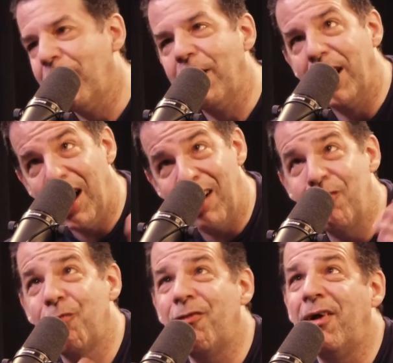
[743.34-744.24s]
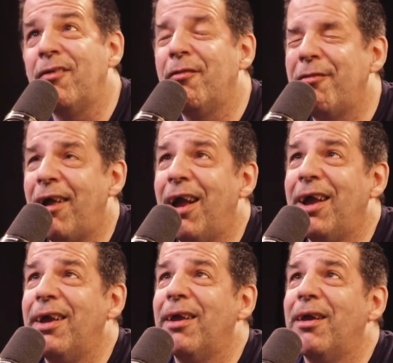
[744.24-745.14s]
I just want to say,
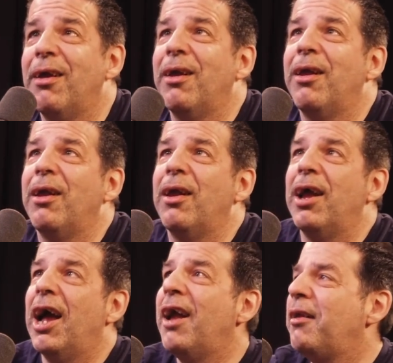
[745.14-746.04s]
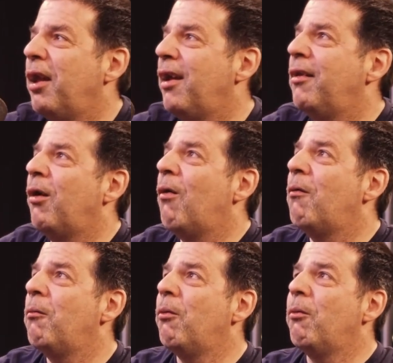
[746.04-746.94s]
and you know,
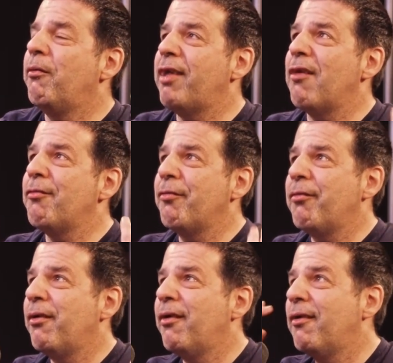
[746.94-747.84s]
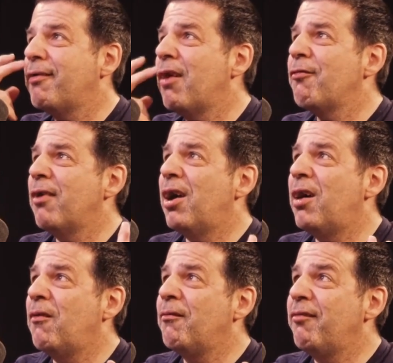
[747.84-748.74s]
that's that's how
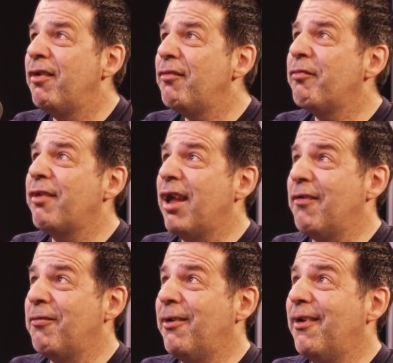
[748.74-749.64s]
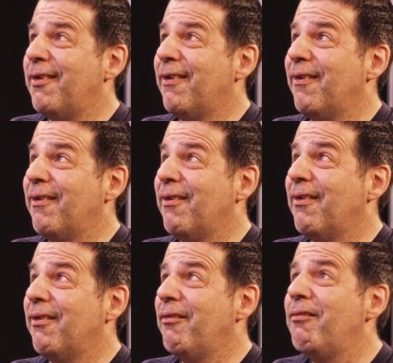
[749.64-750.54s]
this station,
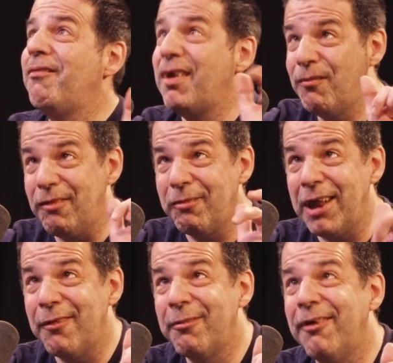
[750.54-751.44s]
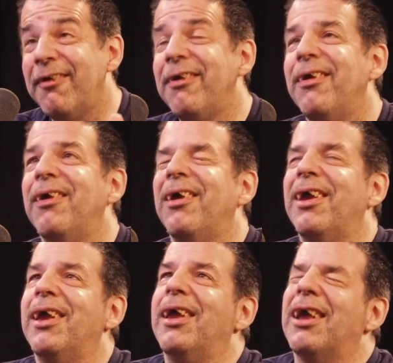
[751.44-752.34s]
T V station,
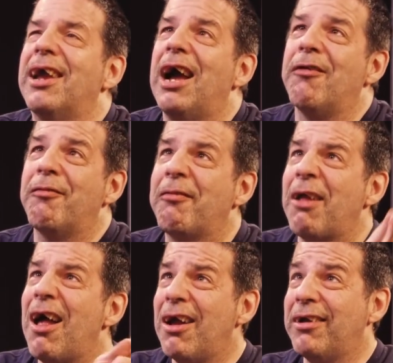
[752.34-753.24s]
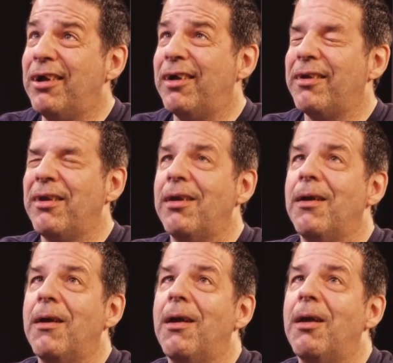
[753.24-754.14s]
got started,
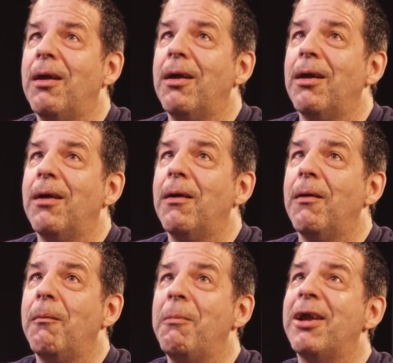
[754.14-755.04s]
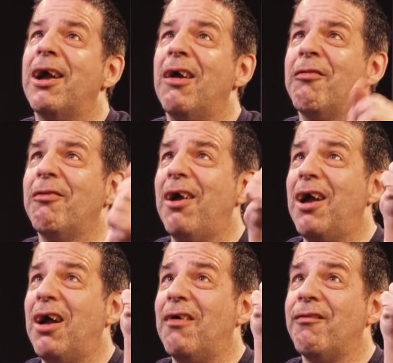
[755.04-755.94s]
because
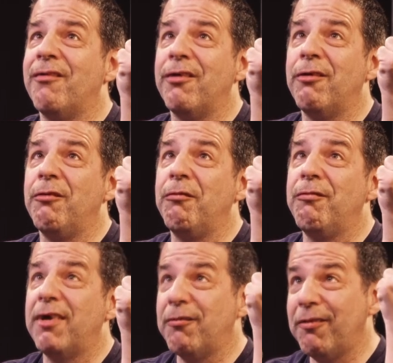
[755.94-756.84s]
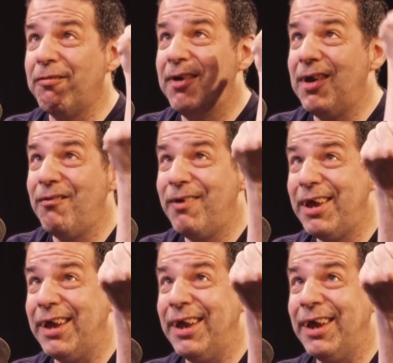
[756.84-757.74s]
of Chester T V.